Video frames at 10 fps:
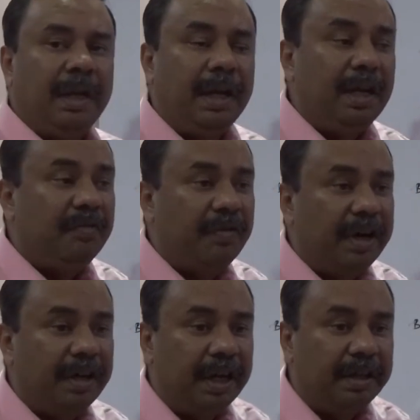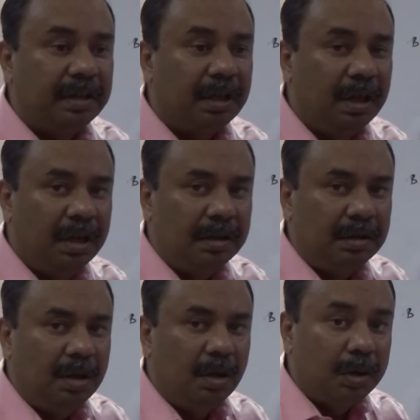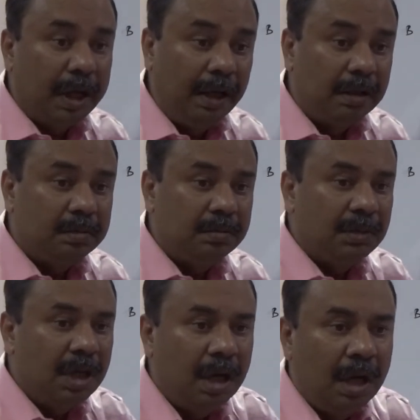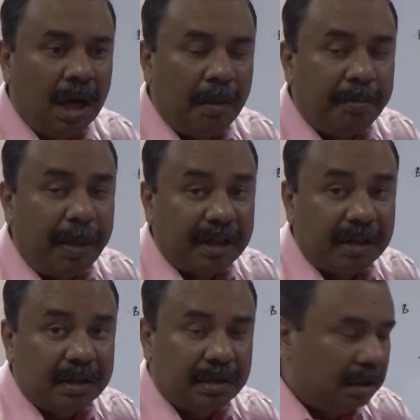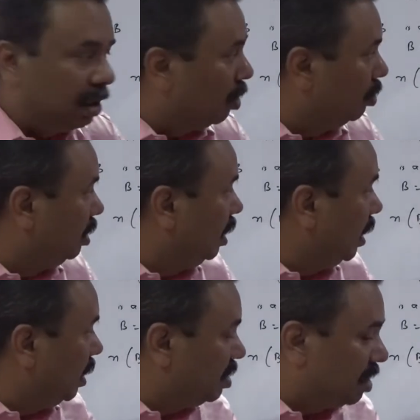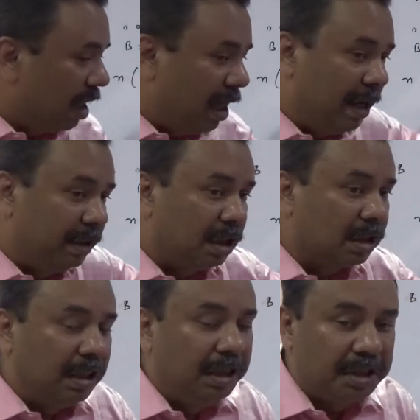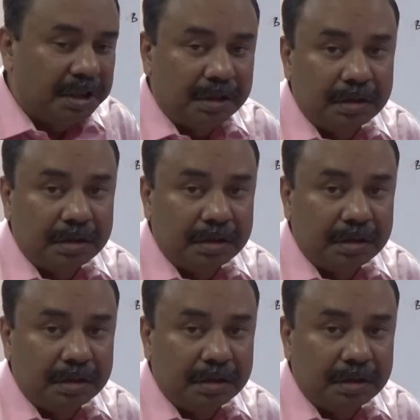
infinite. Okay? But now there is another condition.